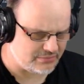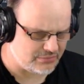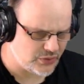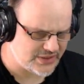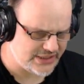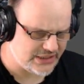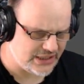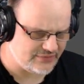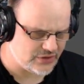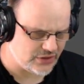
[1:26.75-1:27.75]
Mostly
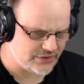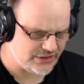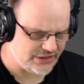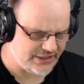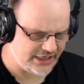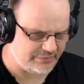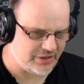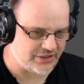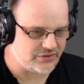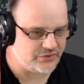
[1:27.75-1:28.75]
I've got the Kenny
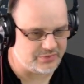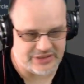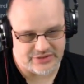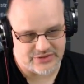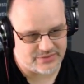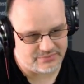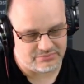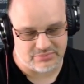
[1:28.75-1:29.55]
particles because